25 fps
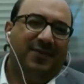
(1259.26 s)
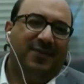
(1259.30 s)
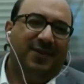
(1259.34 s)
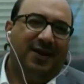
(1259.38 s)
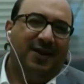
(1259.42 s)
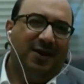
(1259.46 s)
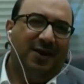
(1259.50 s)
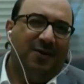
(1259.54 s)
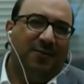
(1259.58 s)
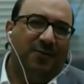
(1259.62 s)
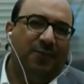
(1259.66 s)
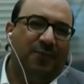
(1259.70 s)

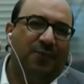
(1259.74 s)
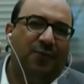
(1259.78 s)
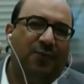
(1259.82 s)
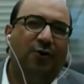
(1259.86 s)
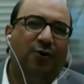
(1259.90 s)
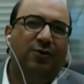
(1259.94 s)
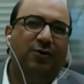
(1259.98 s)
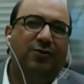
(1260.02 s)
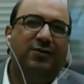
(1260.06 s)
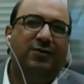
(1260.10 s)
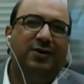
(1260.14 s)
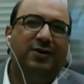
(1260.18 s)

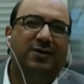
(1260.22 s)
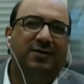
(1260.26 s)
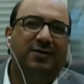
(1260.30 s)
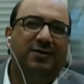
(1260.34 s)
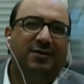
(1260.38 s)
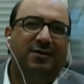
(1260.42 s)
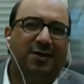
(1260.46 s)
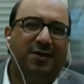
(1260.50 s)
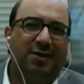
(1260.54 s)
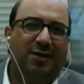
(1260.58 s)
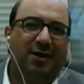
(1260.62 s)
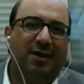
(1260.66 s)
important
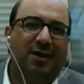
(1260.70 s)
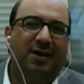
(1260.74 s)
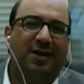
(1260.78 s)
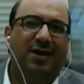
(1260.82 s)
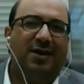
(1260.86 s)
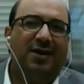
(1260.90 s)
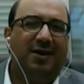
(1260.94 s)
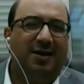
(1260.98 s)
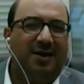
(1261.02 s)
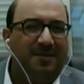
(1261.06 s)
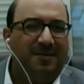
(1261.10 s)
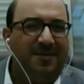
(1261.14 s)
thing.
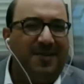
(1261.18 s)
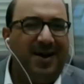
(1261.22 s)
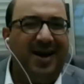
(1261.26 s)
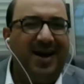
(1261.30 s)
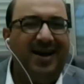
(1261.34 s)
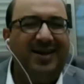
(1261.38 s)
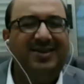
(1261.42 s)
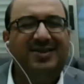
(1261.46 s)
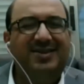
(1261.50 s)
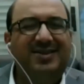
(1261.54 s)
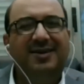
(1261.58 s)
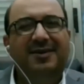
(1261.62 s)
And
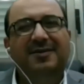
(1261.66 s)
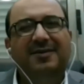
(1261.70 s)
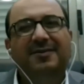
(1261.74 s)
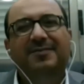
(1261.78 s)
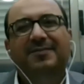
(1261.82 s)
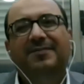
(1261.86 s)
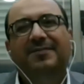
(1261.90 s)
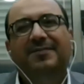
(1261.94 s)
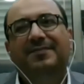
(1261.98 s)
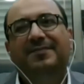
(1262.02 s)
imagine